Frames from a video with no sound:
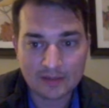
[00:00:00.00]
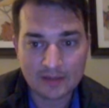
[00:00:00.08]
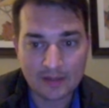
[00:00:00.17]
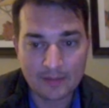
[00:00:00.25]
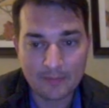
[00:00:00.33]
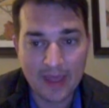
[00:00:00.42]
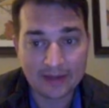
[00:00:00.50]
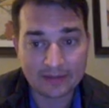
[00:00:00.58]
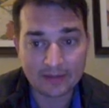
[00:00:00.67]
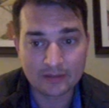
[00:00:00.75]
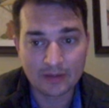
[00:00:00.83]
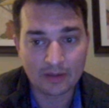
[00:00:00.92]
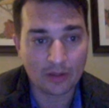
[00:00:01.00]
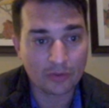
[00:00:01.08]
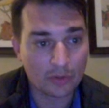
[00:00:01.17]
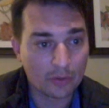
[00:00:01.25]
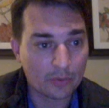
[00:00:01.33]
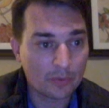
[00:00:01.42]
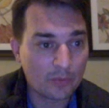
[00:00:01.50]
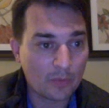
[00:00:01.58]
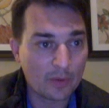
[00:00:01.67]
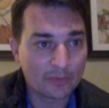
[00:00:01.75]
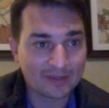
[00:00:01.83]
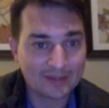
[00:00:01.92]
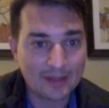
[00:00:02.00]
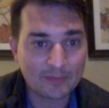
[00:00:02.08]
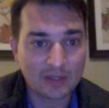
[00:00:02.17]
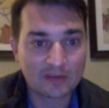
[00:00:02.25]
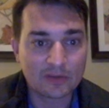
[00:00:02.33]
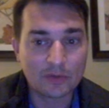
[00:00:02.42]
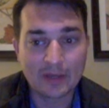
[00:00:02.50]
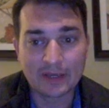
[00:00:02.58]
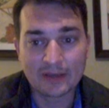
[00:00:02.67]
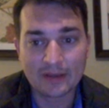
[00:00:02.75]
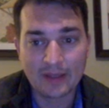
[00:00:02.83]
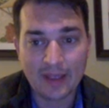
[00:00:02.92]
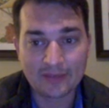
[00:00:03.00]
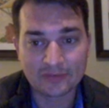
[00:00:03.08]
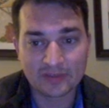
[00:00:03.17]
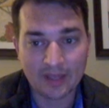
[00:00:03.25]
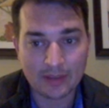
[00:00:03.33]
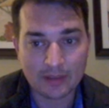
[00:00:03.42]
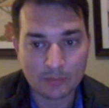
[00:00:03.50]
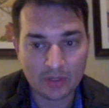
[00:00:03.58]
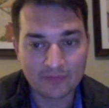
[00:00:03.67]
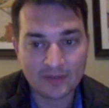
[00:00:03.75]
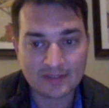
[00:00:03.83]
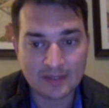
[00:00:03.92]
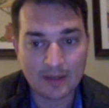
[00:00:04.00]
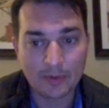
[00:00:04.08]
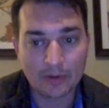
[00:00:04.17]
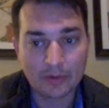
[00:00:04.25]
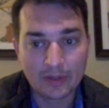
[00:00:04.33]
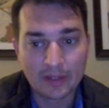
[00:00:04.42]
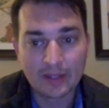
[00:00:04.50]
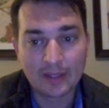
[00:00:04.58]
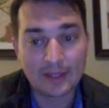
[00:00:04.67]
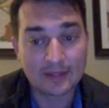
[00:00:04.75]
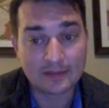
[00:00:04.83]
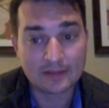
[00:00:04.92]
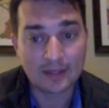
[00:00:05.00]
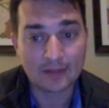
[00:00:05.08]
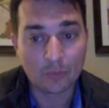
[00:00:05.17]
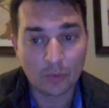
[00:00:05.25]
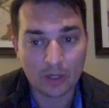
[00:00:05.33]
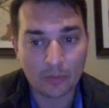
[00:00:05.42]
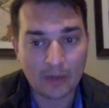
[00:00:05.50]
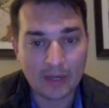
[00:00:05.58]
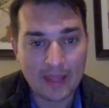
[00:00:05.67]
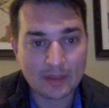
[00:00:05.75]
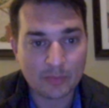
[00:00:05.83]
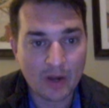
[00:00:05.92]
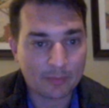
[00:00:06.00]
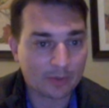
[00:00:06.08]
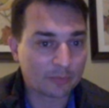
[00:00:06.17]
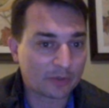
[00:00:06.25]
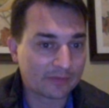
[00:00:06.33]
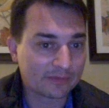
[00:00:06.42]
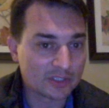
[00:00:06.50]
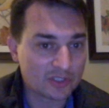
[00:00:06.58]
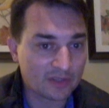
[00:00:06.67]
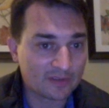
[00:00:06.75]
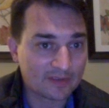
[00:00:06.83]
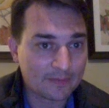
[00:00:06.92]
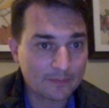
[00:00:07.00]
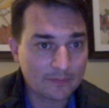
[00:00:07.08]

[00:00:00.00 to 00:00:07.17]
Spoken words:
impacted, although it was attempted to, and as you saw in the previous demo, it did work when it had the proper privileges.